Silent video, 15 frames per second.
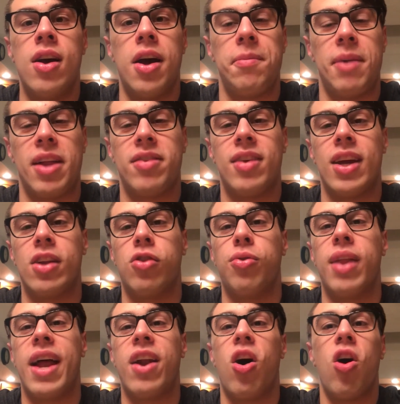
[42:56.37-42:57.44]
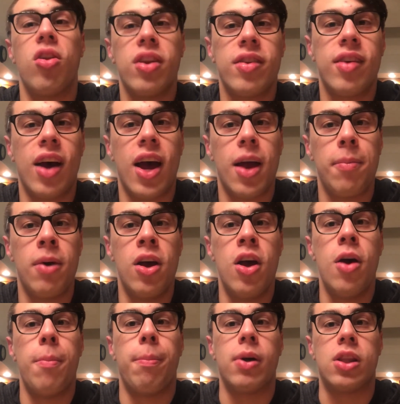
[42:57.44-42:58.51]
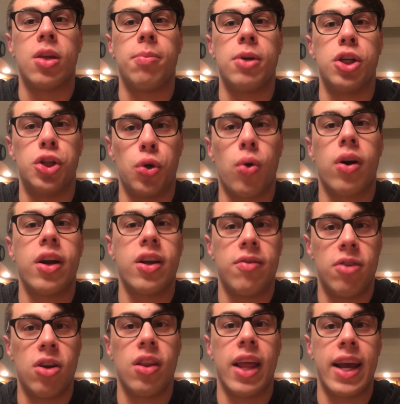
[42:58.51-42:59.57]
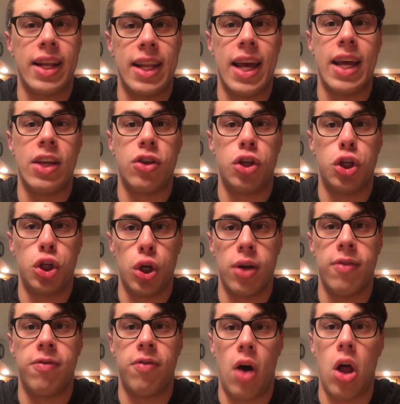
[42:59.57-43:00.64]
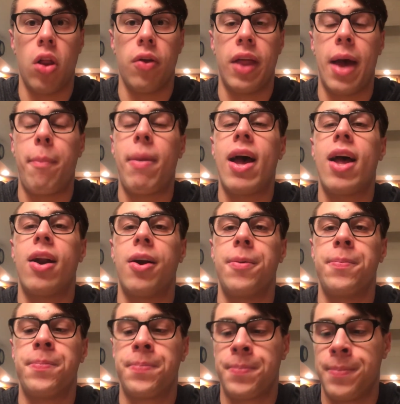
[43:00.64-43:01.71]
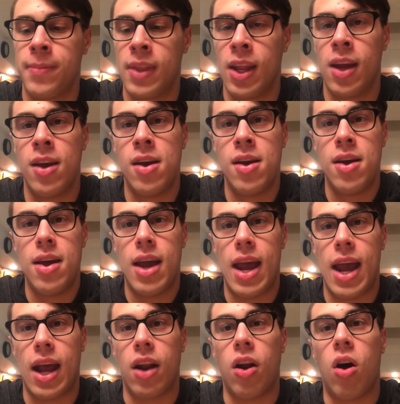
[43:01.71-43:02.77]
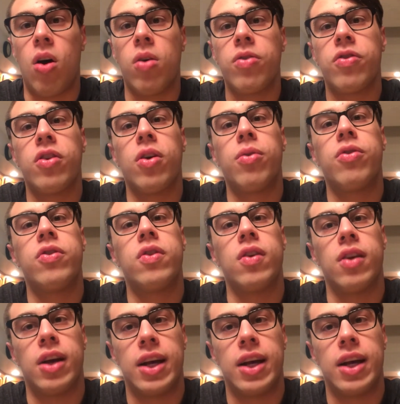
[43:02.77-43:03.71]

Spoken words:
I'm not saying do that all the time, but the majority of your leg days should follow that pattern. And also, so